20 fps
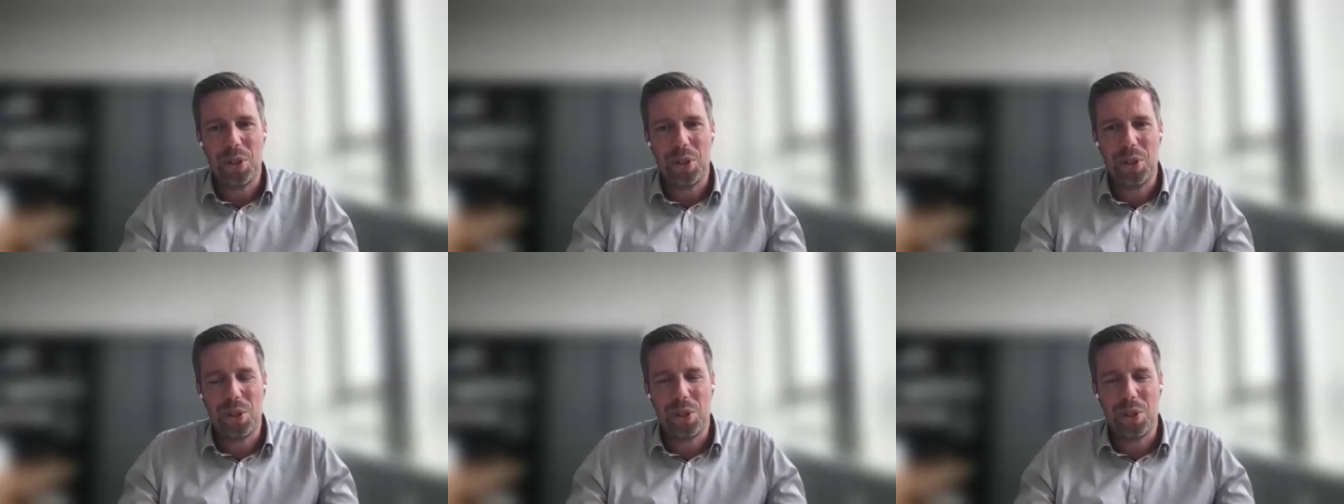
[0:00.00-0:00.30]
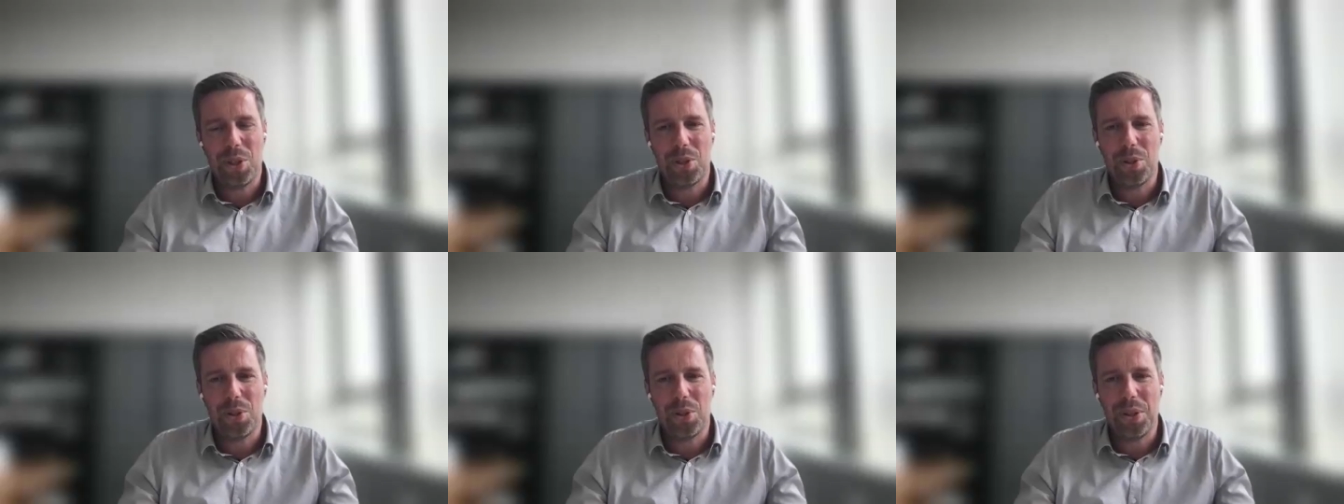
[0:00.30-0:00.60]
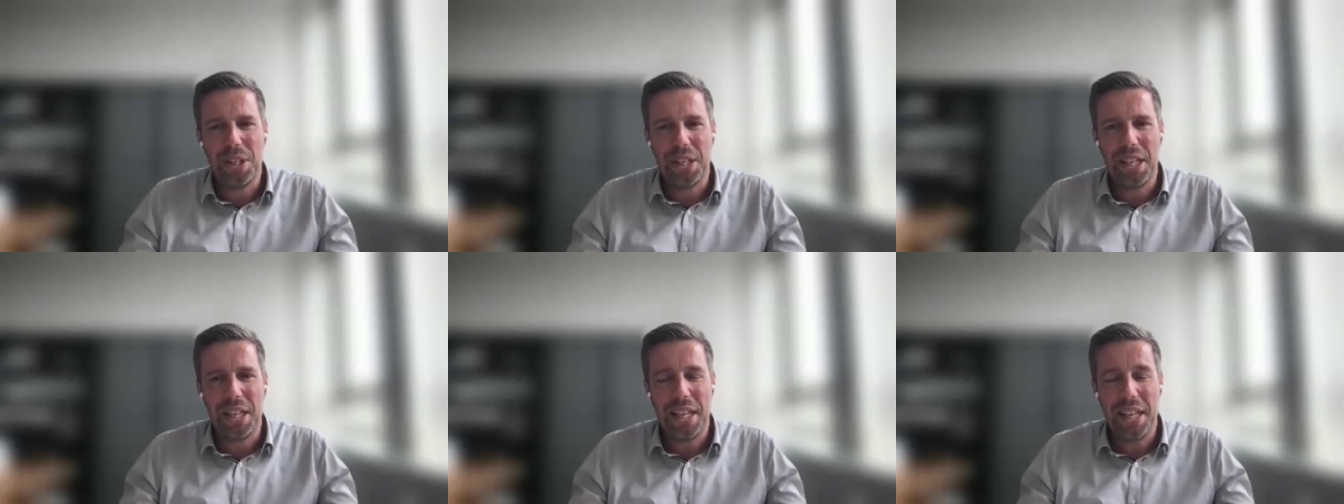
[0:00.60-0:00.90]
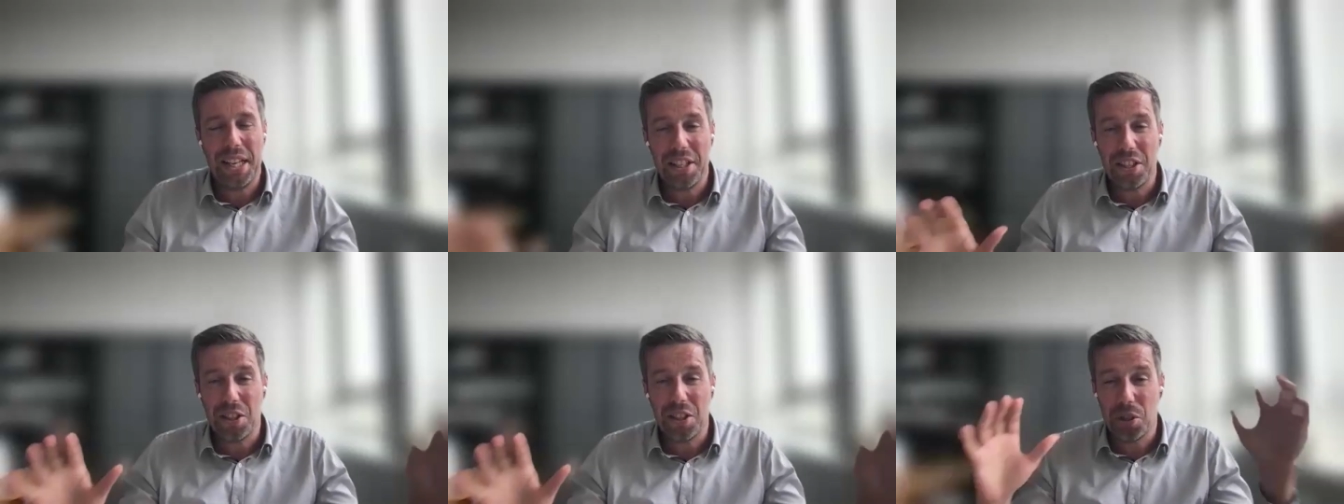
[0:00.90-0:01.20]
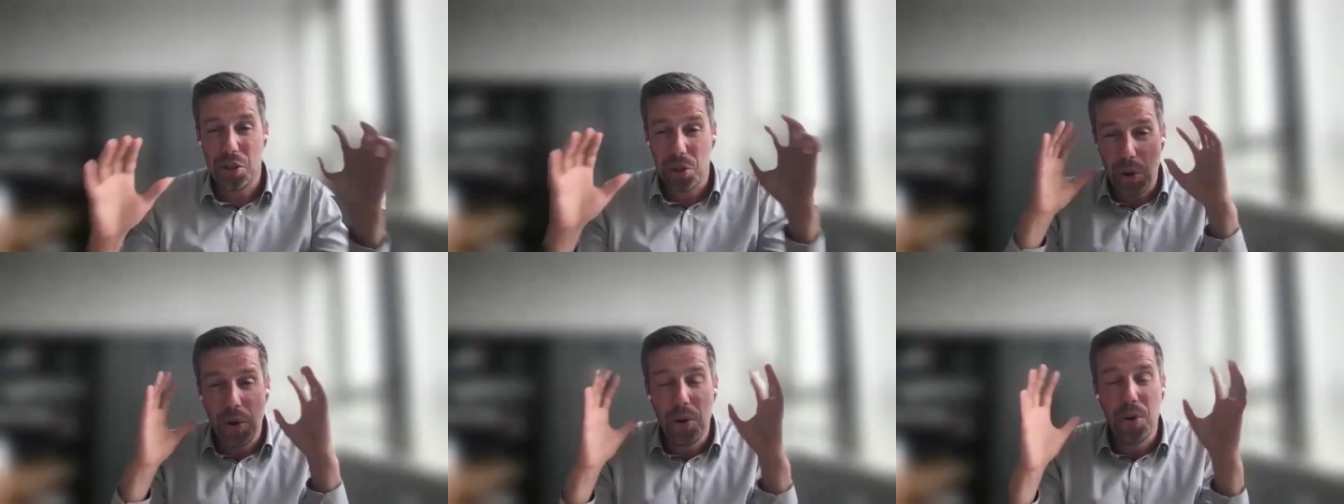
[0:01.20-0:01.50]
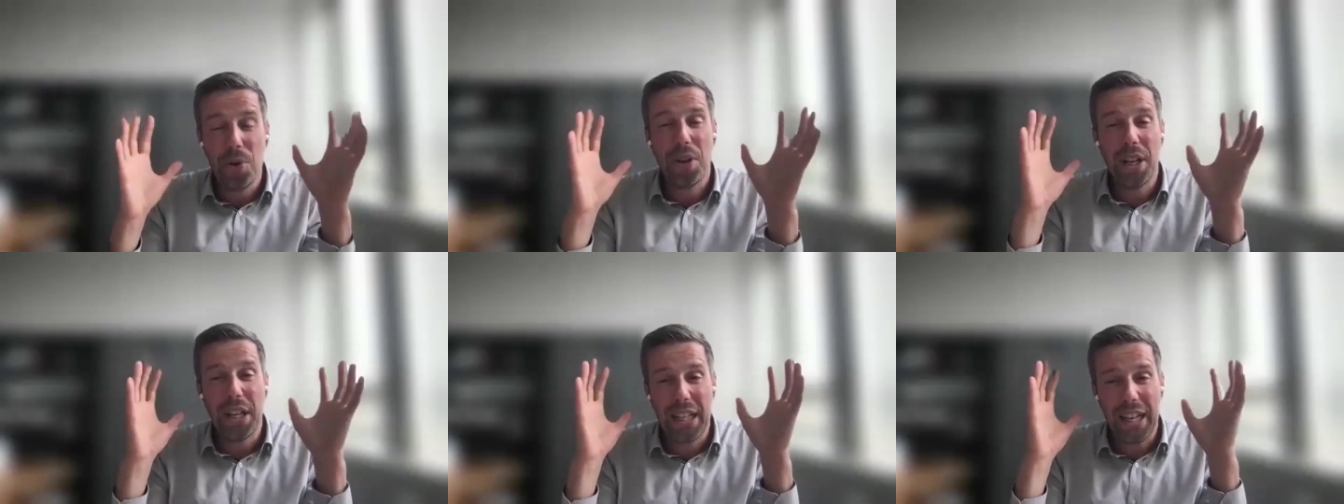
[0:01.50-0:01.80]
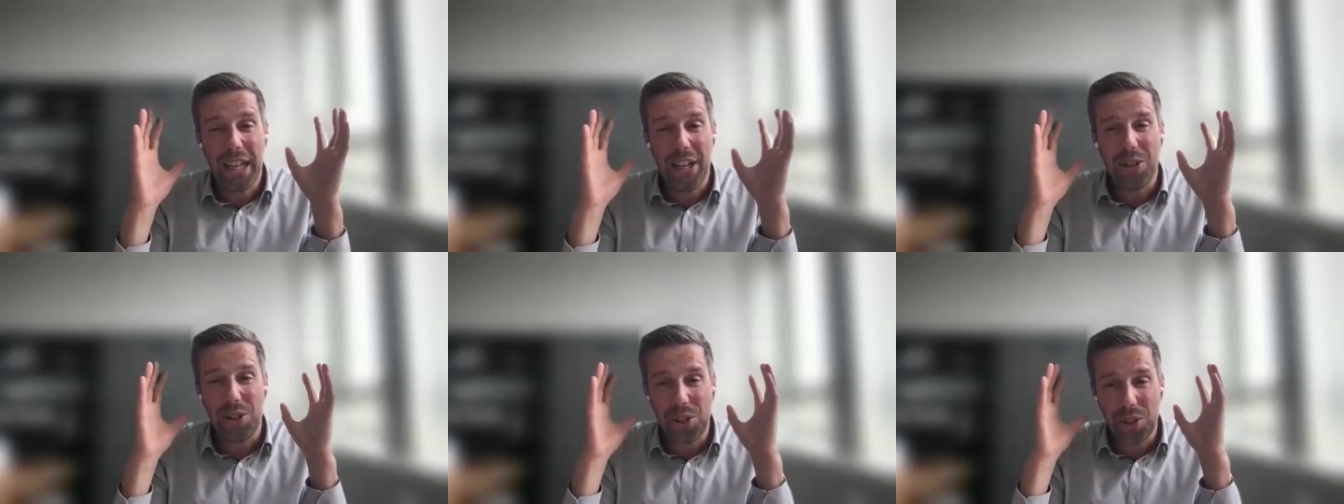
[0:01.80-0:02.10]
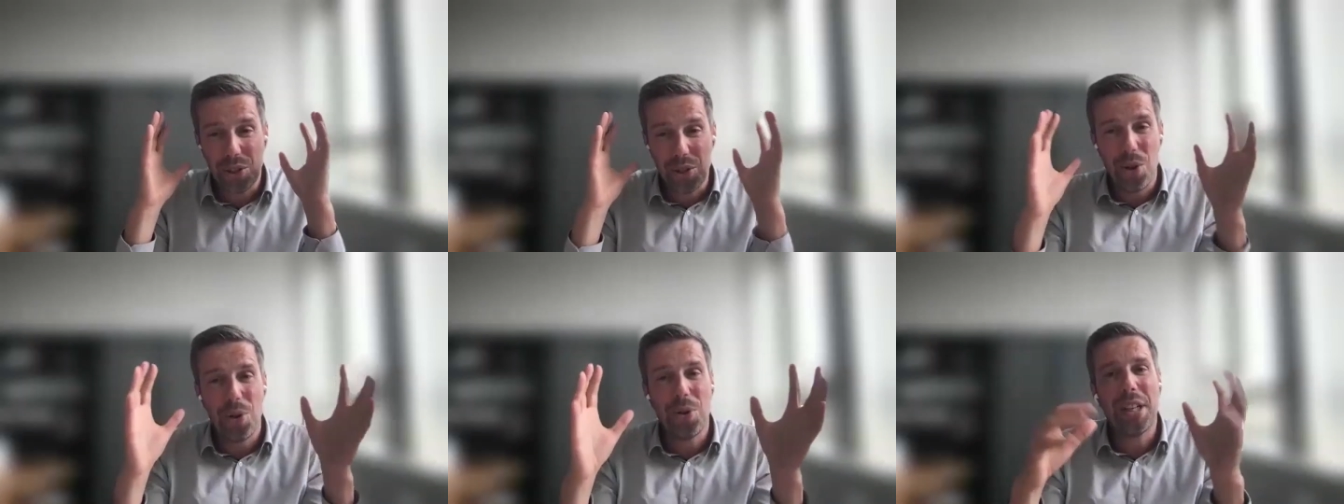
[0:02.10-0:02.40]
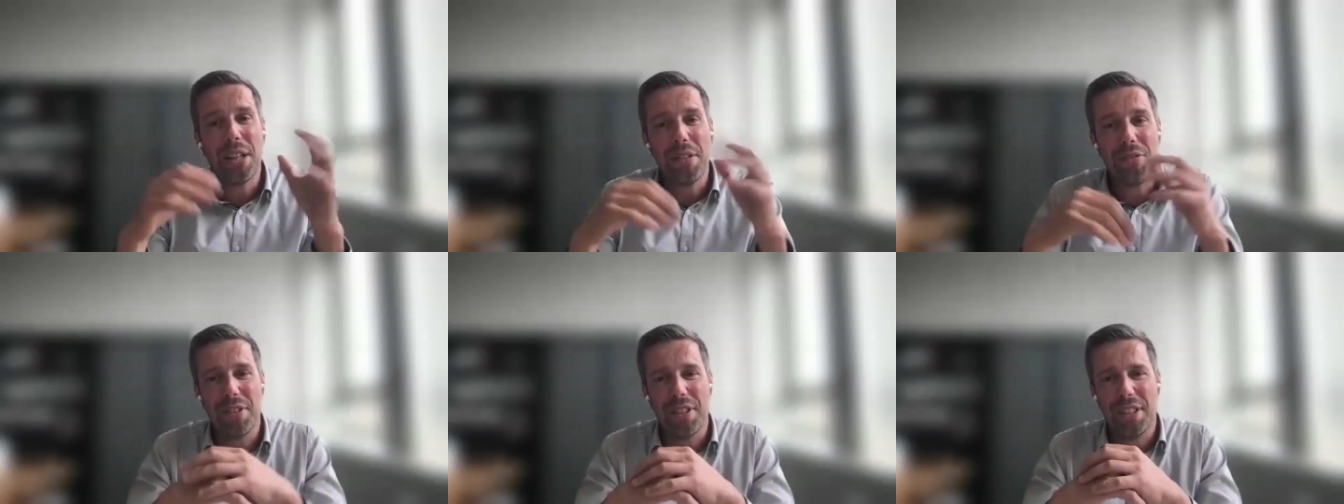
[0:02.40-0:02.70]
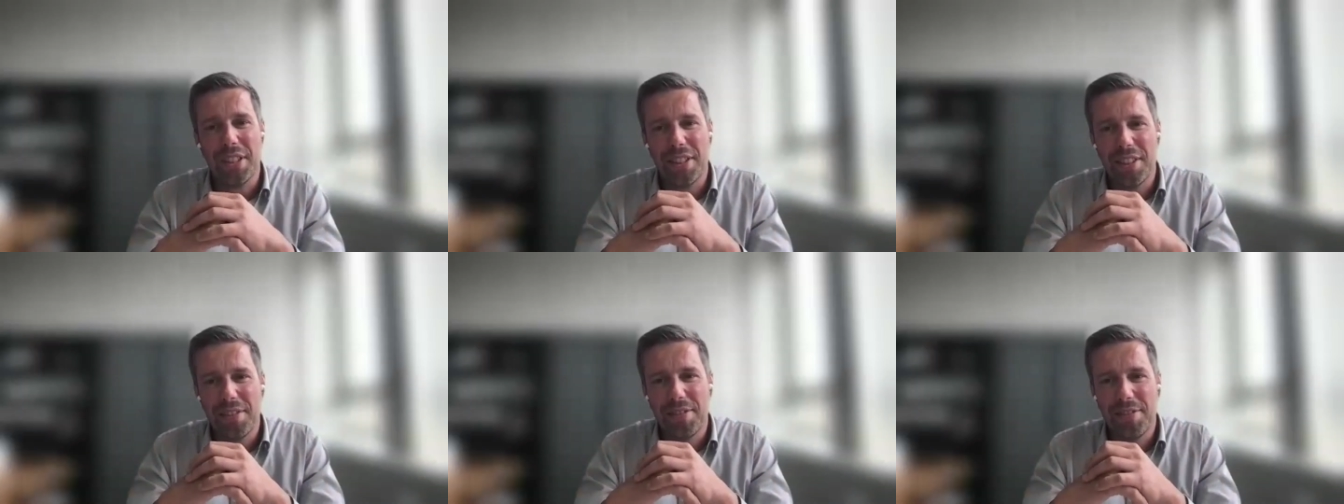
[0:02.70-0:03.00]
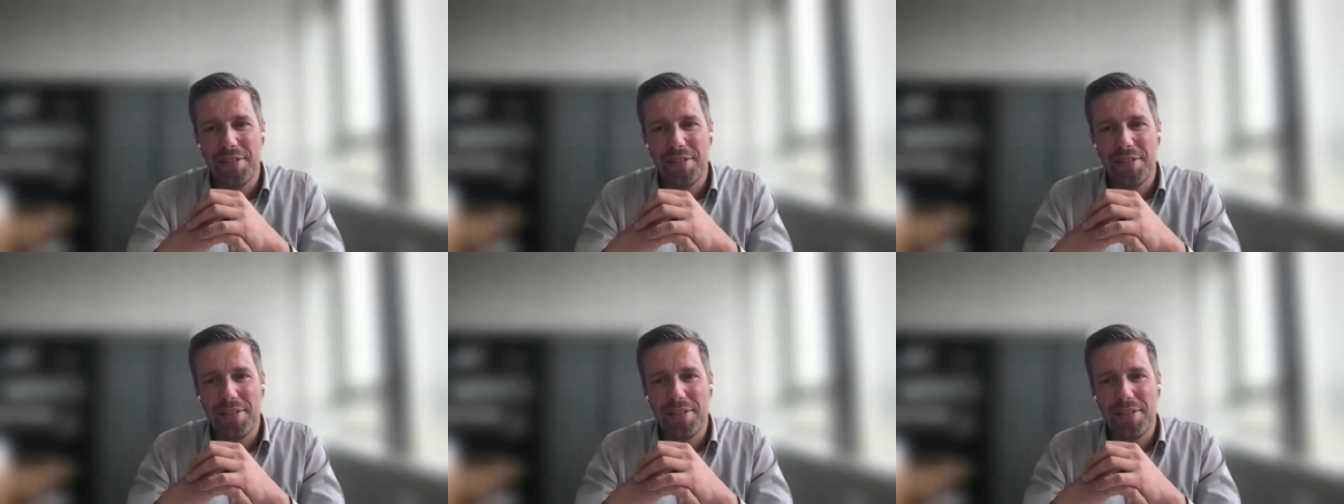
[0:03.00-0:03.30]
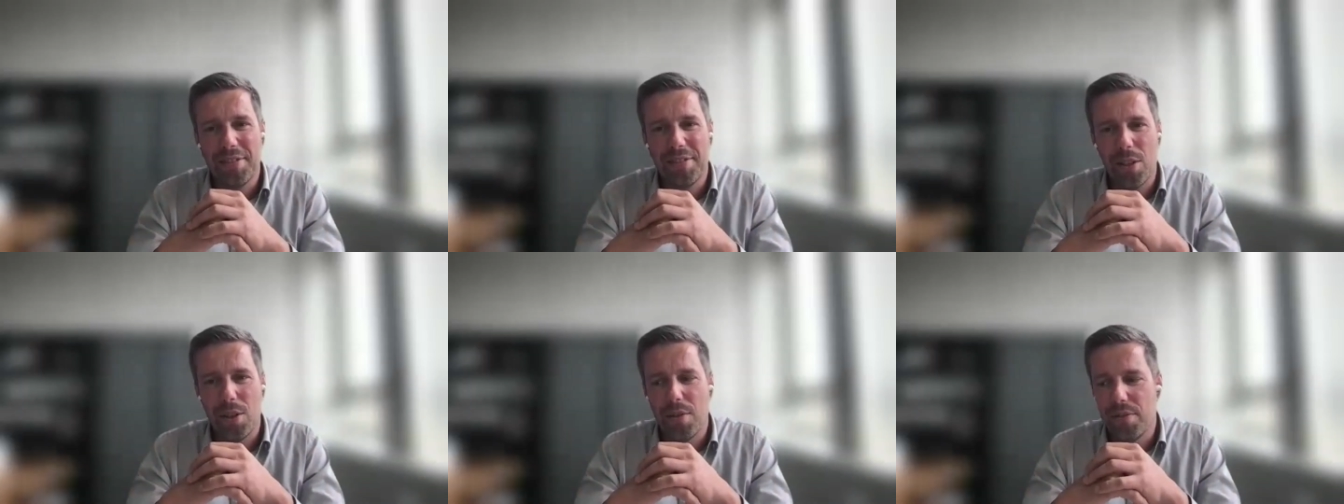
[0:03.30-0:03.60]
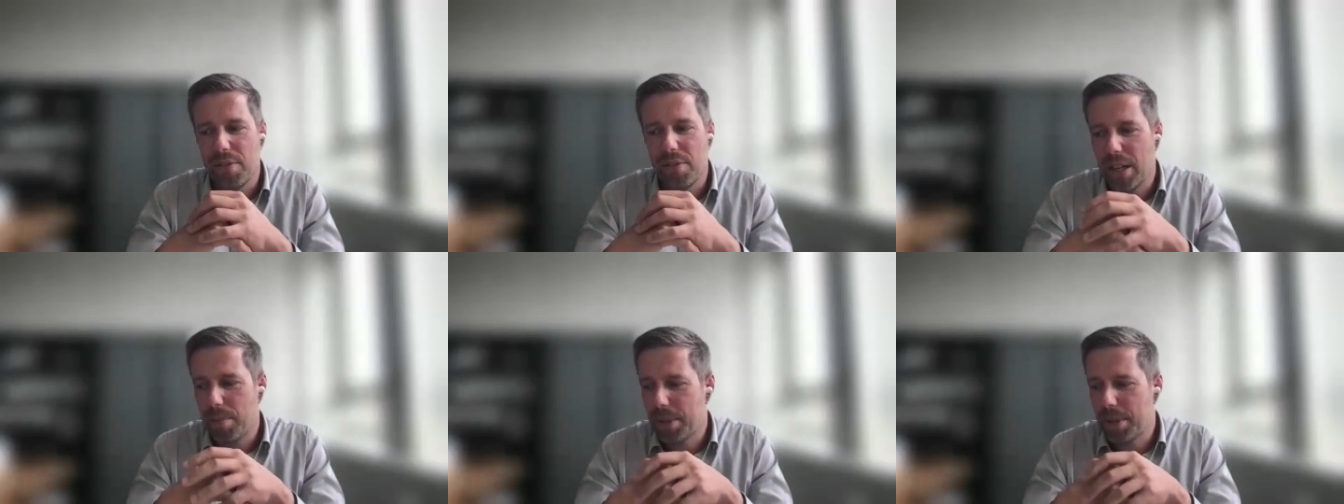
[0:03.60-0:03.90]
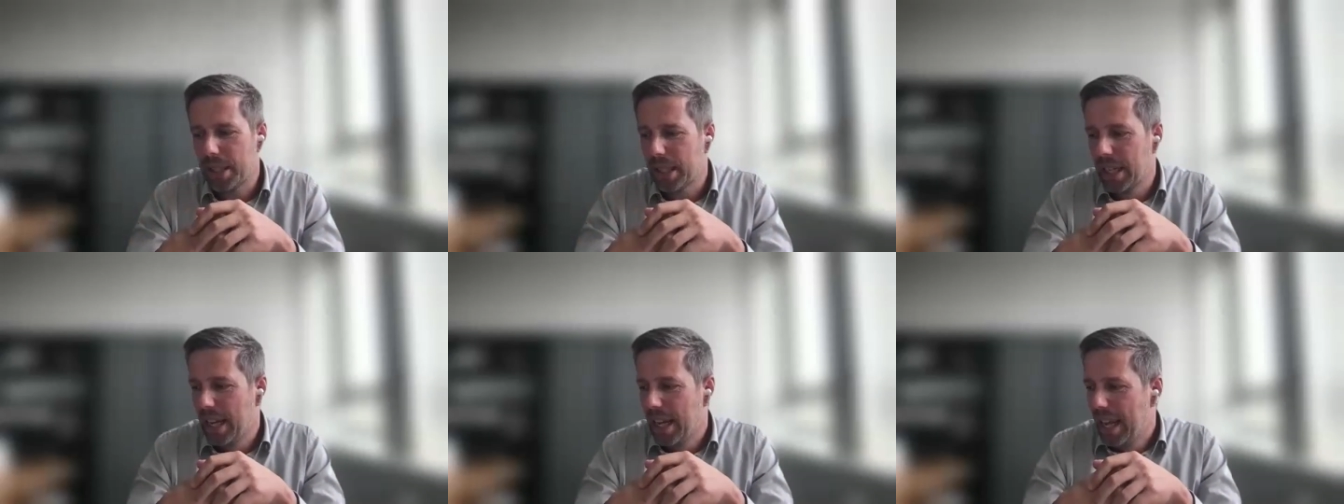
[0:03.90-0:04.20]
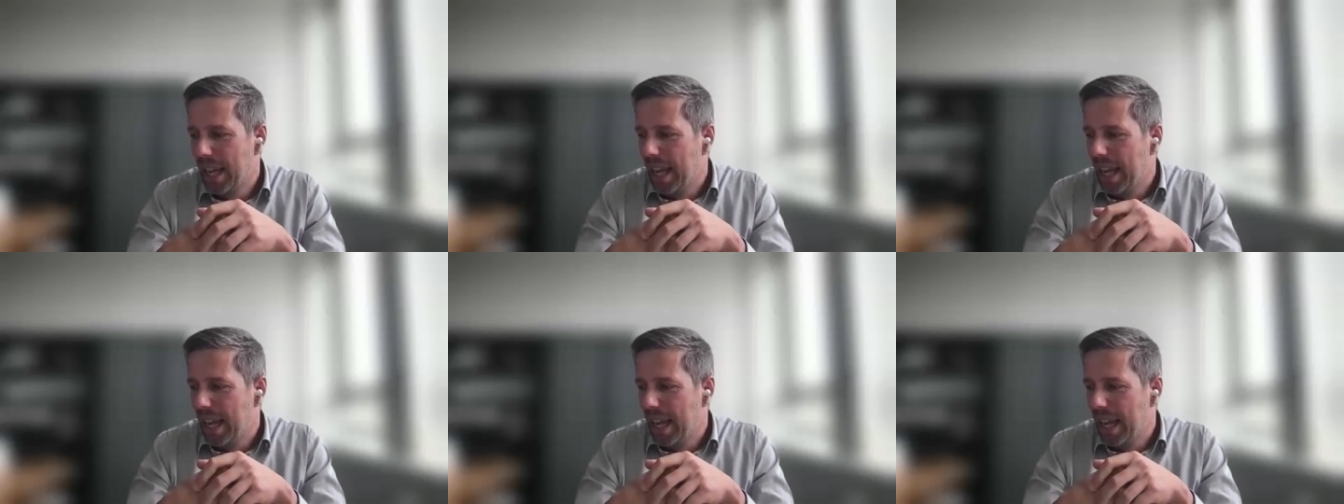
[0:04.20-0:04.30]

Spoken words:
So they are so different, fast and slow fibers.